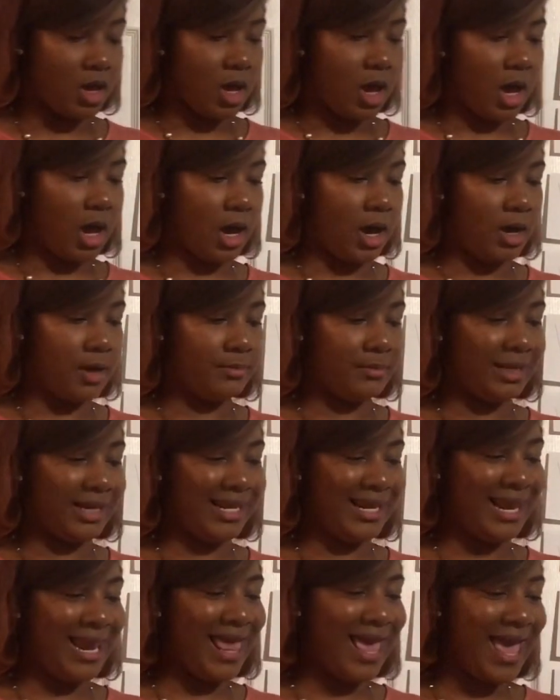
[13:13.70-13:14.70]

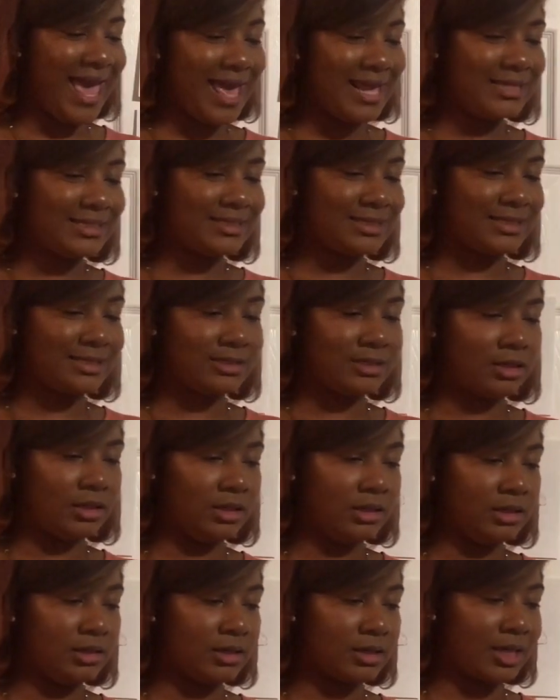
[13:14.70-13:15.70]
let's
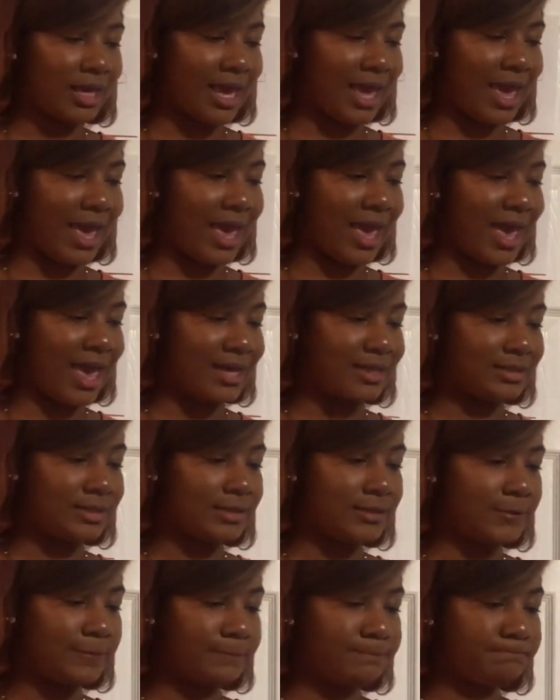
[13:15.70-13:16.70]
look
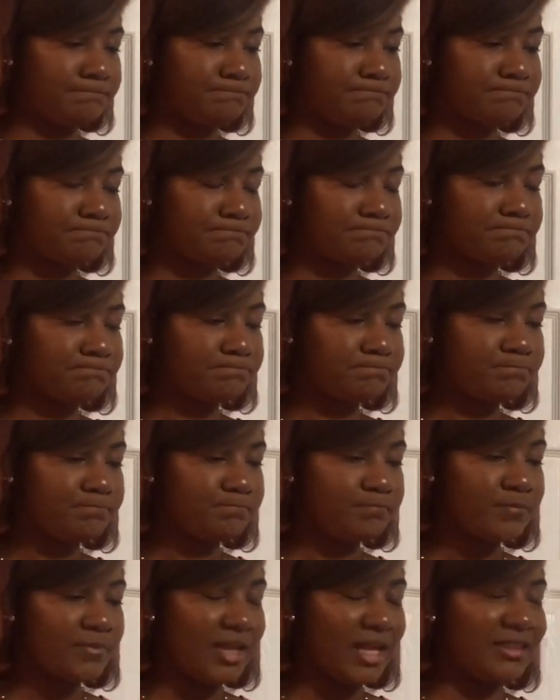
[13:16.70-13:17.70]
at
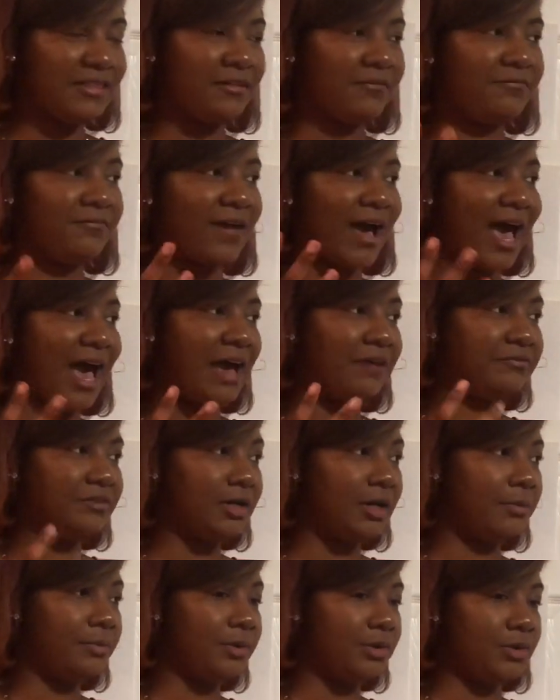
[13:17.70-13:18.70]
the 5
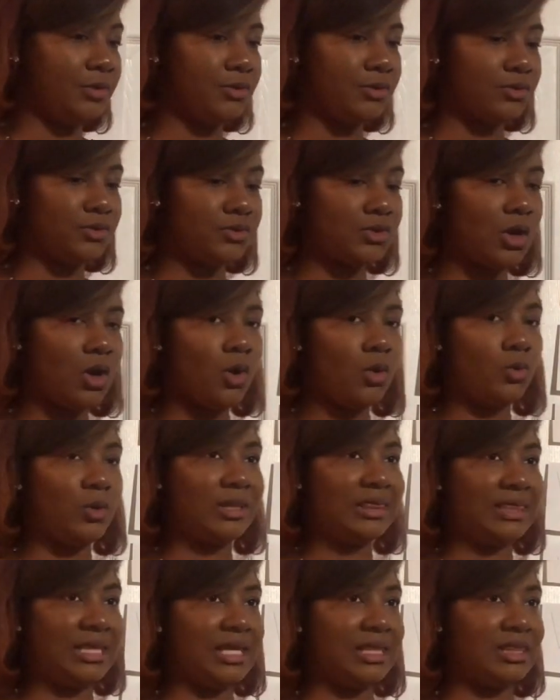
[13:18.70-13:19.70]
W's
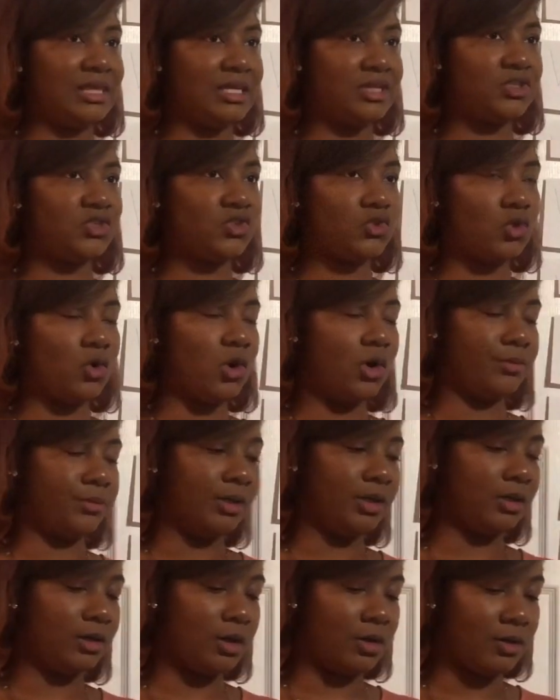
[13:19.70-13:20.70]
within this
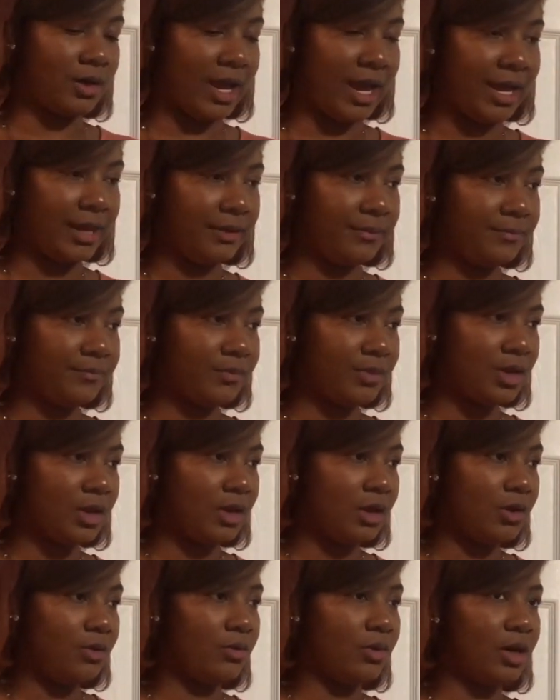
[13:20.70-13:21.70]
story. Okay?
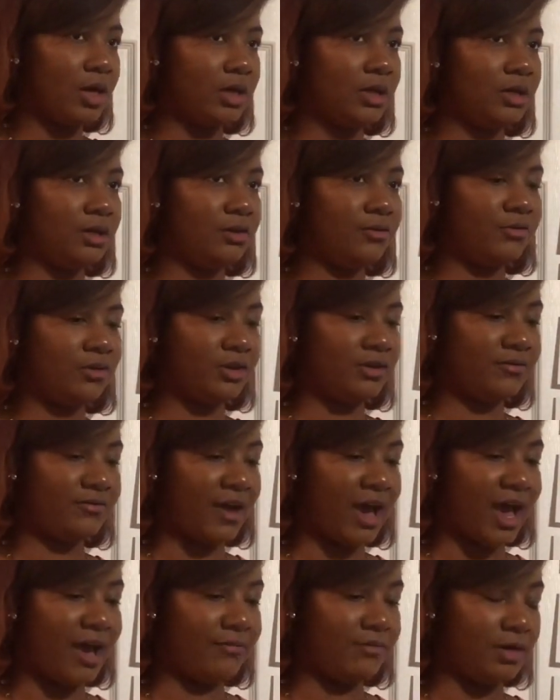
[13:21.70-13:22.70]
We're going to look for the
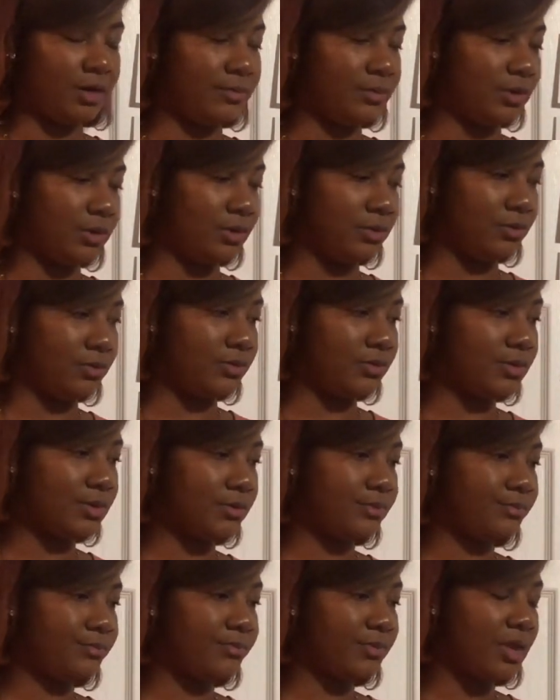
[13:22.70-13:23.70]
5 W's.
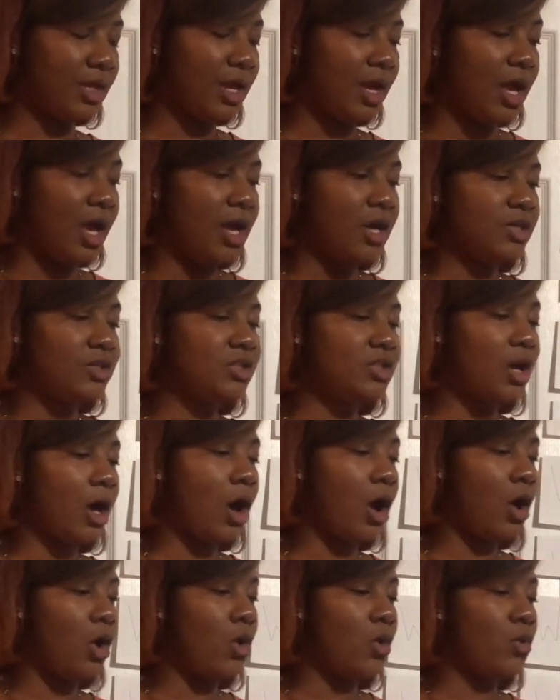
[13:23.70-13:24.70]

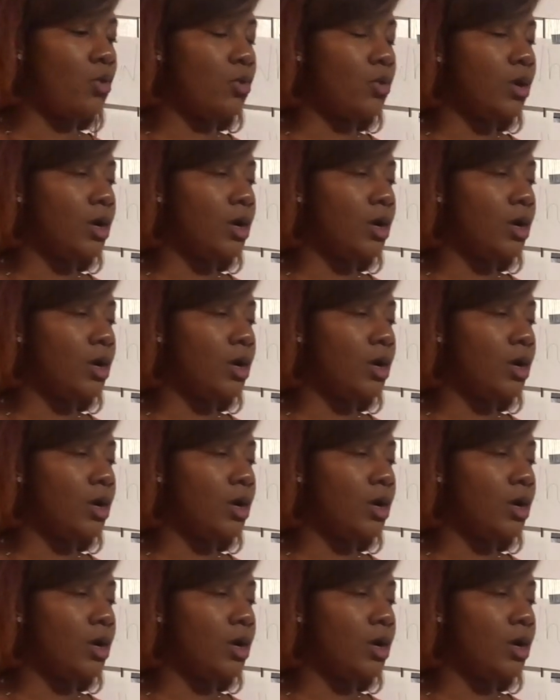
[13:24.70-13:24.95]
So